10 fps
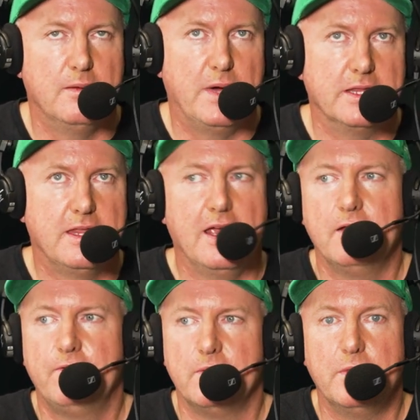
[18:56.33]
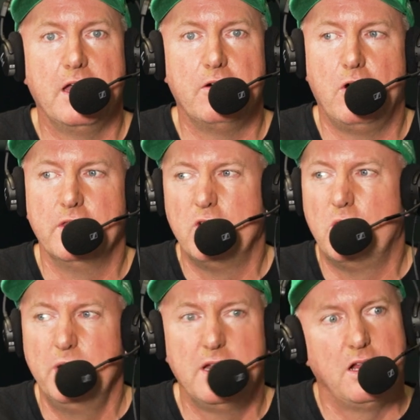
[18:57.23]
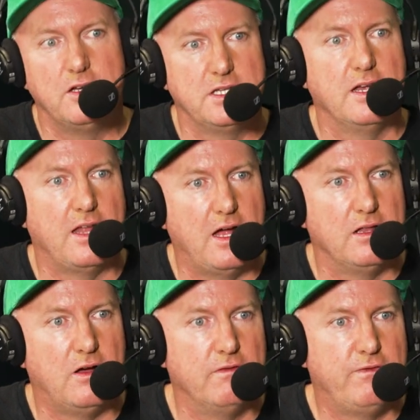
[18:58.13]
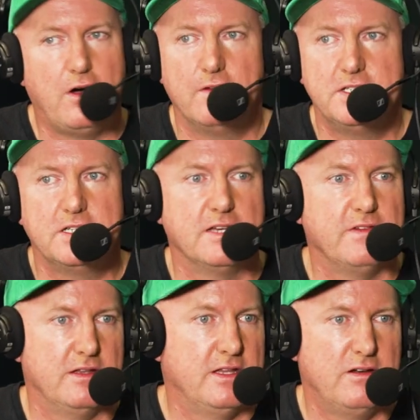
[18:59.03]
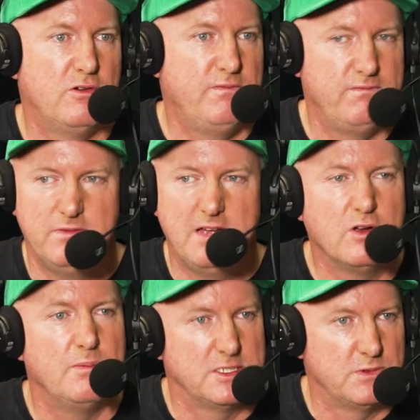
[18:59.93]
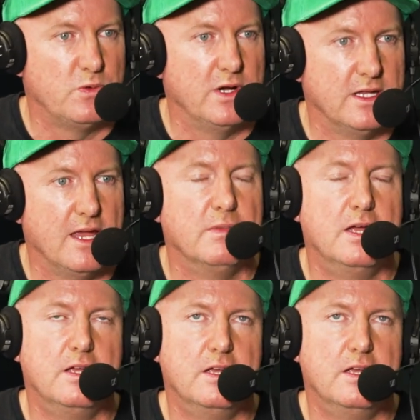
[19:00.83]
But then from there on, they're all pretty close together. Like yep. five, six, seven, all haven't got much between them.